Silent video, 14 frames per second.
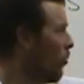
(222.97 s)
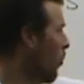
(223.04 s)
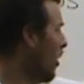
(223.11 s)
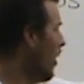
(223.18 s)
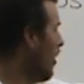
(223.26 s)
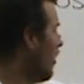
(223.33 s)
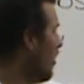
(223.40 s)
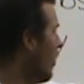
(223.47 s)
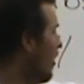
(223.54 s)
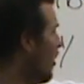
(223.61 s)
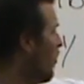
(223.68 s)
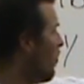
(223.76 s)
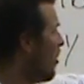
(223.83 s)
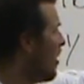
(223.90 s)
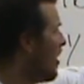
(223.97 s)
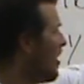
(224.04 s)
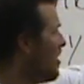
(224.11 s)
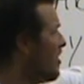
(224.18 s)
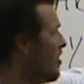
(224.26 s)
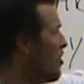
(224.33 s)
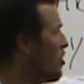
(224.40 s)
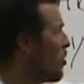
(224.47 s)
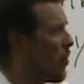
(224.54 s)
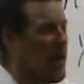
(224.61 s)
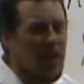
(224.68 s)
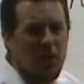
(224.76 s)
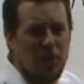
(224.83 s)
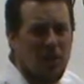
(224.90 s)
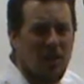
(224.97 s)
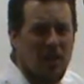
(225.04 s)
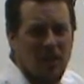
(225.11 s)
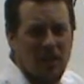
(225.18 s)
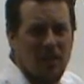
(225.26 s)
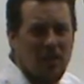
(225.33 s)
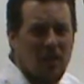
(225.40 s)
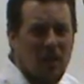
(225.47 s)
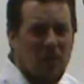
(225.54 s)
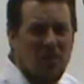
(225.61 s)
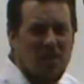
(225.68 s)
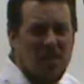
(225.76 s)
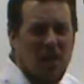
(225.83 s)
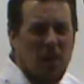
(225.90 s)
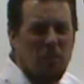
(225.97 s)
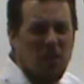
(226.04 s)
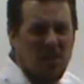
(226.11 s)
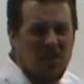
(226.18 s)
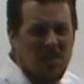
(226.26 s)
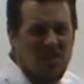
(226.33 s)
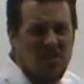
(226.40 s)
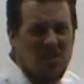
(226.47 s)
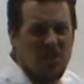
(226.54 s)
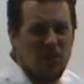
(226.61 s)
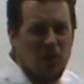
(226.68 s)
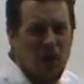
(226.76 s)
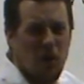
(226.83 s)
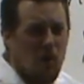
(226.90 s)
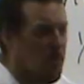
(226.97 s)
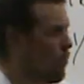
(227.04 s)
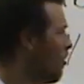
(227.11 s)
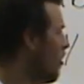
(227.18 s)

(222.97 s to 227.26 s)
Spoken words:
Well, if the concentration of the sample is 0,